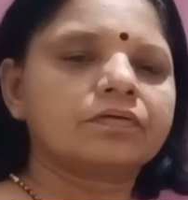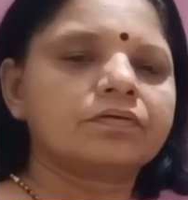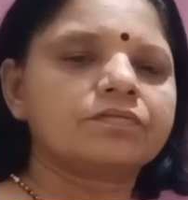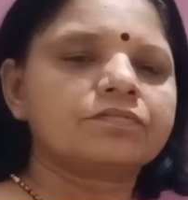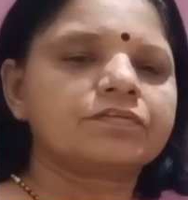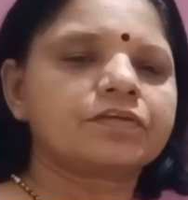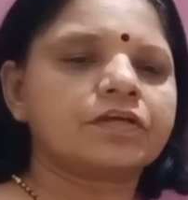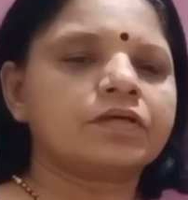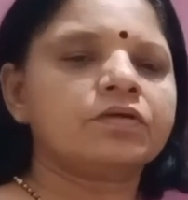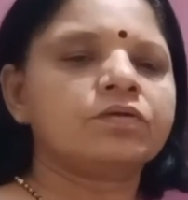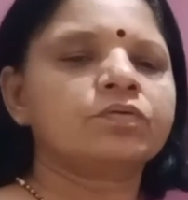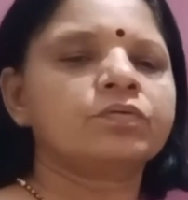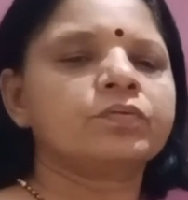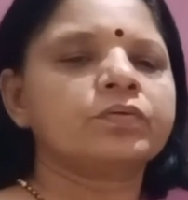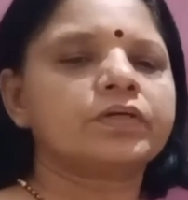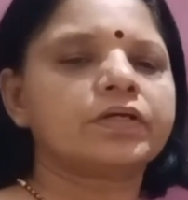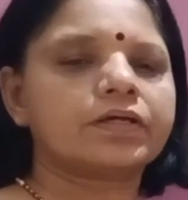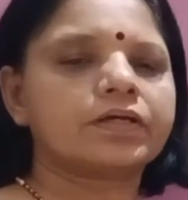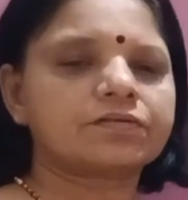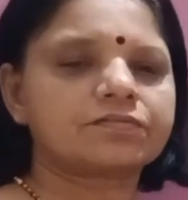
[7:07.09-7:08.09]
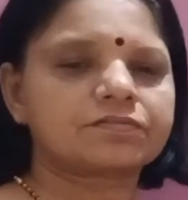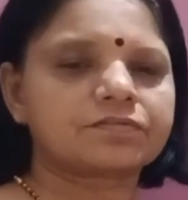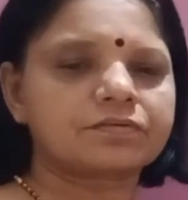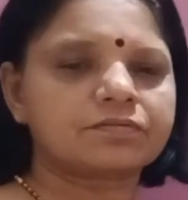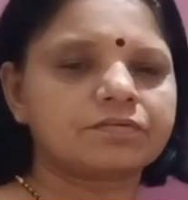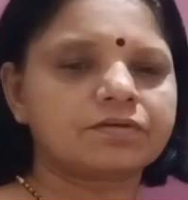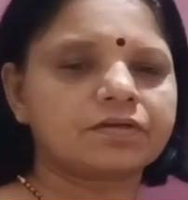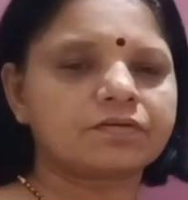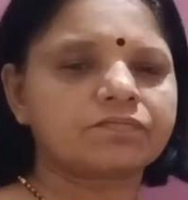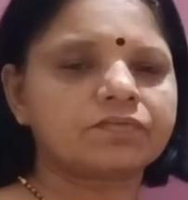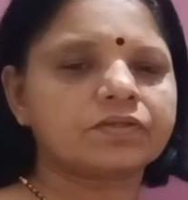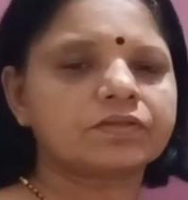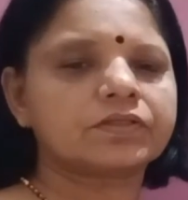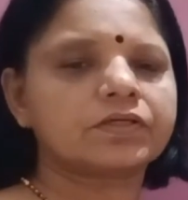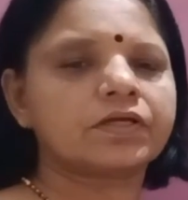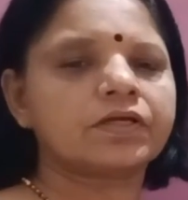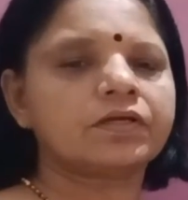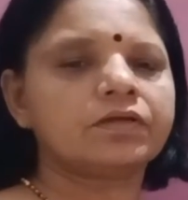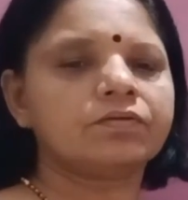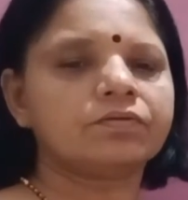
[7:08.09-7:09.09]
See you next week with
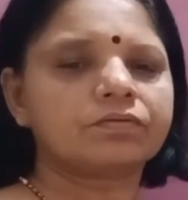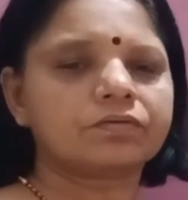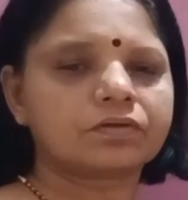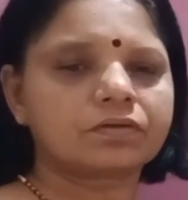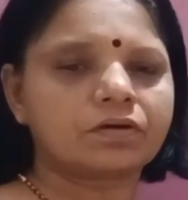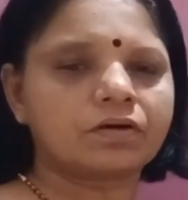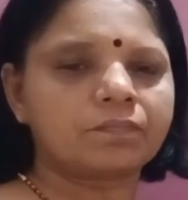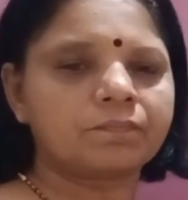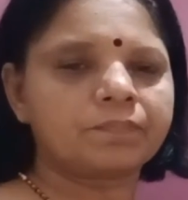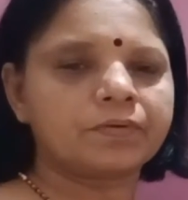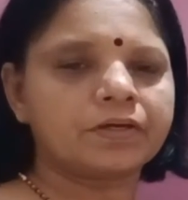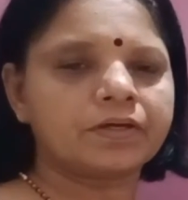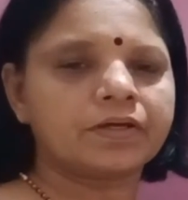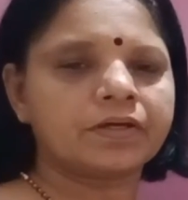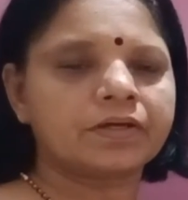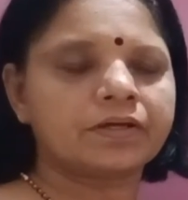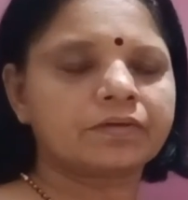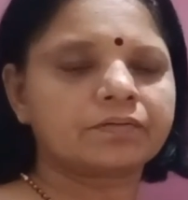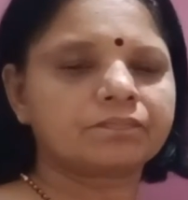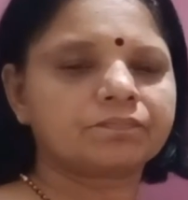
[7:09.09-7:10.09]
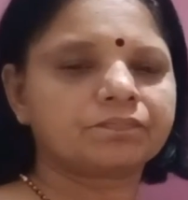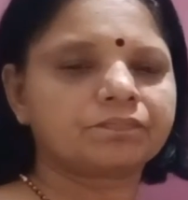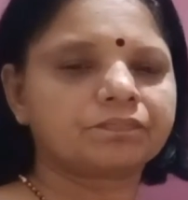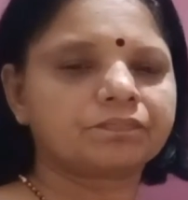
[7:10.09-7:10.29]
a new topic.